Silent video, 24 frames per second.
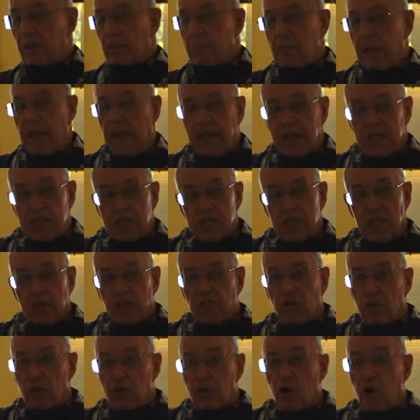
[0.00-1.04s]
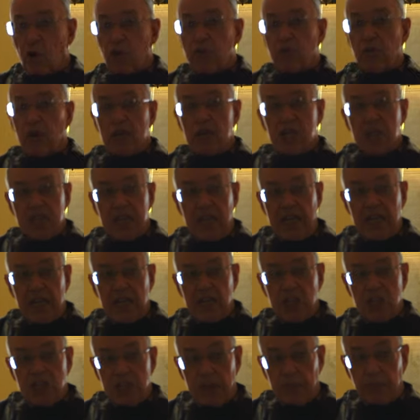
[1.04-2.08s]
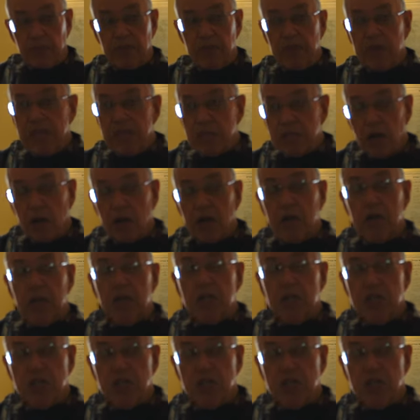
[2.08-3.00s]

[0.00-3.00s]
the mast of a gold rush sailing ship. These are